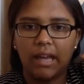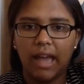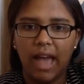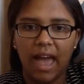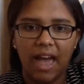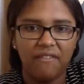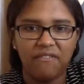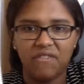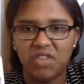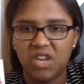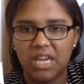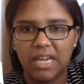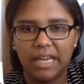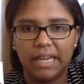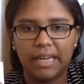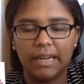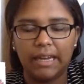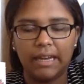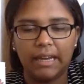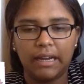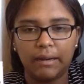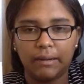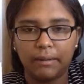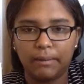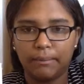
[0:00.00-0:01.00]

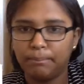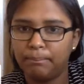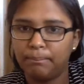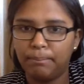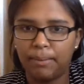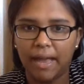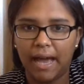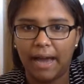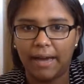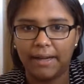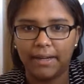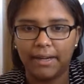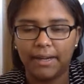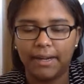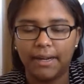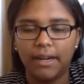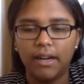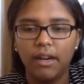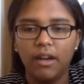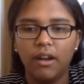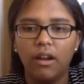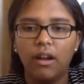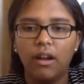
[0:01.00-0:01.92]
heavy planner,